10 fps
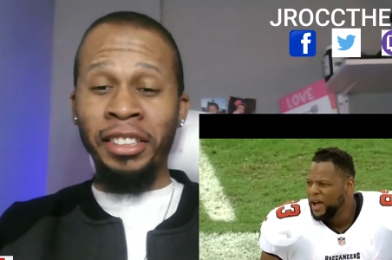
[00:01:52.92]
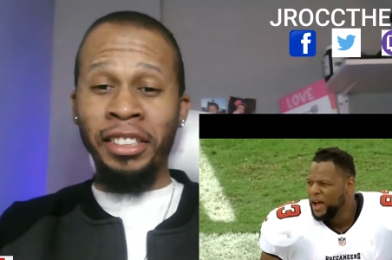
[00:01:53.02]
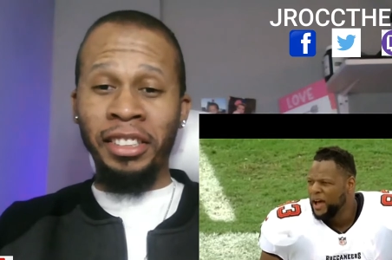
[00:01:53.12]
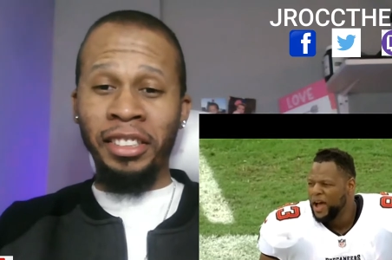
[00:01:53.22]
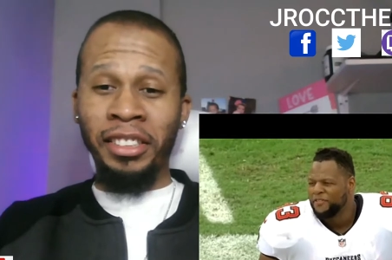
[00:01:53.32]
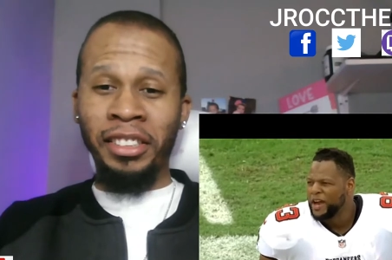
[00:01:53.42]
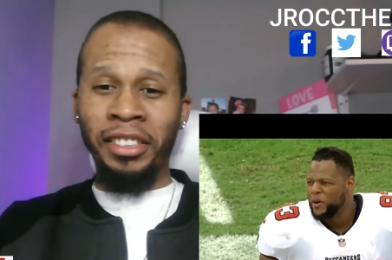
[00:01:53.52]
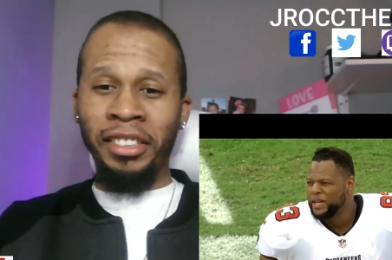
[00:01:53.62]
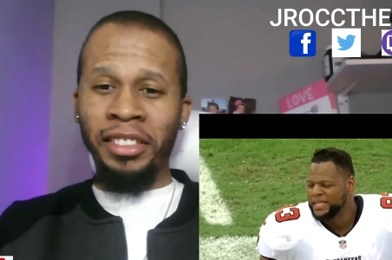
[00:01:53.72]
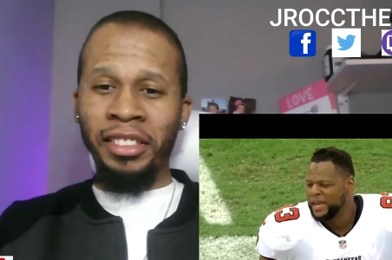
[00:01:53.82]
Speaker 1: you. I
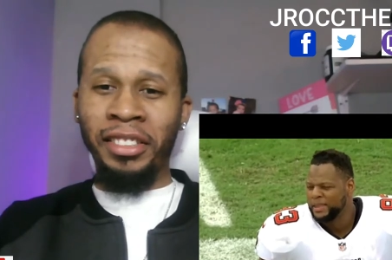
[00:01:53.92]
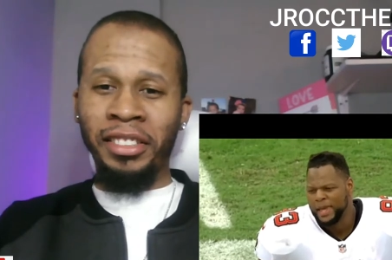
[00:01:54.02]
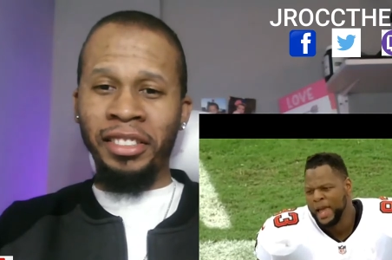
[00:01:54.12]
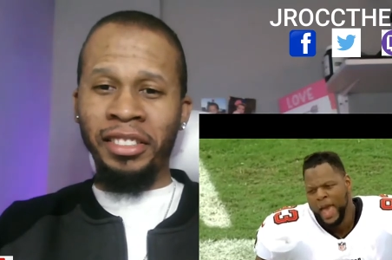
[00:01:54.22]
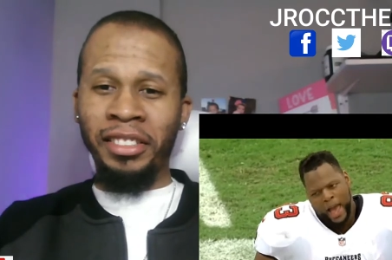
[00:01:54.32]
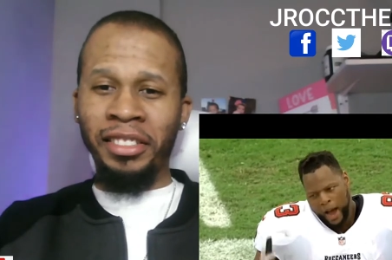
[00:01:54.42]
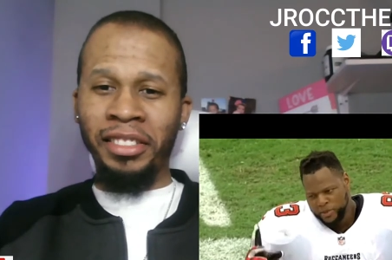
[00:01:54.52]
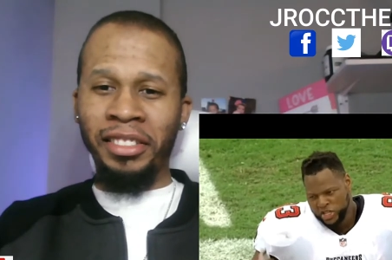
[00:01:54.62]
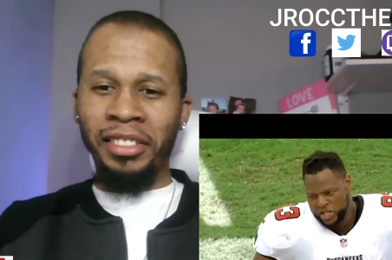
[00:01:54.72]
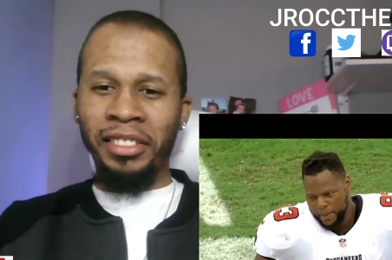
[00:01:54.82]
forgot what I was going to say. I
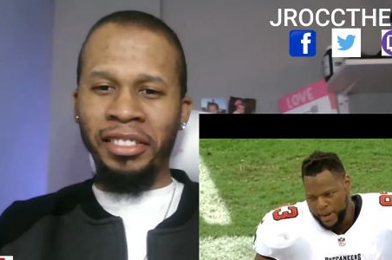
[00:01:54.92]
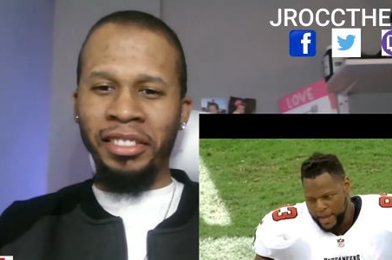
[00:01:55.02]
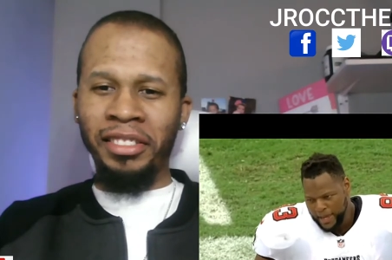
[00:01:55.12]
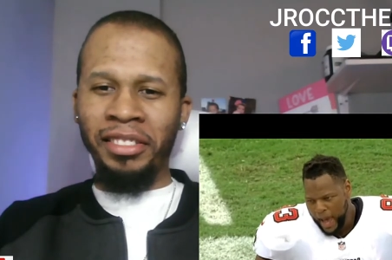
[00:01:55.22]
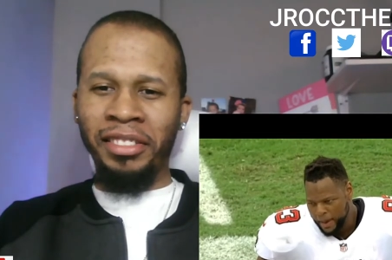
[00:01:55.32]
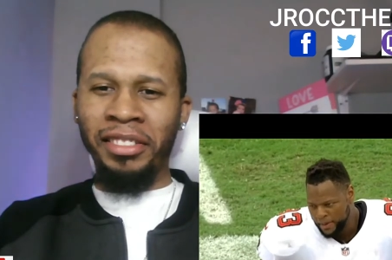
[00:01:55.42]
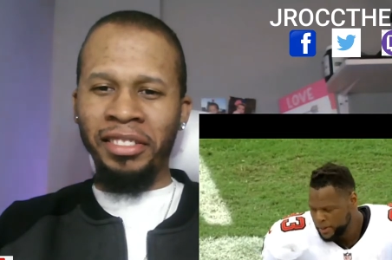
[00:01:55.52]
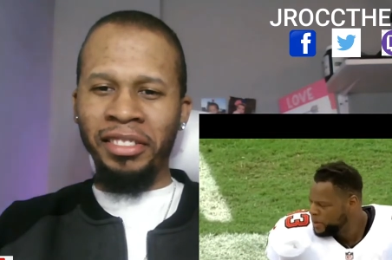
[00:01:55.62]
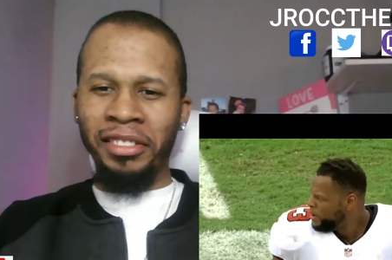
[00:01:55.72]
better sit back down.